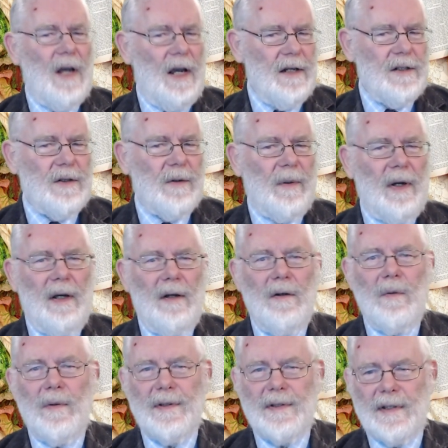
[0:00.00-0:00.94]

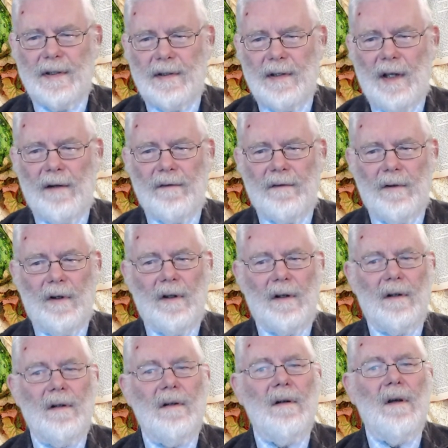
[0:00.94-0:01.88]
Joshua, who was the son of
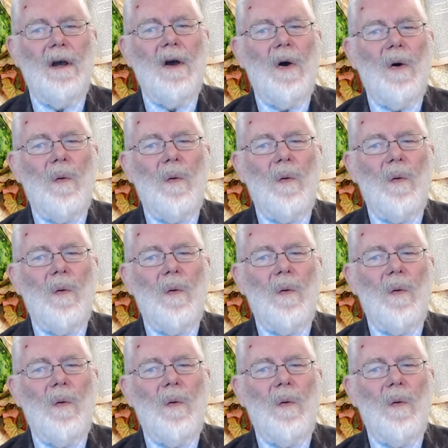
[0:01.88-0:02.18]
Nun,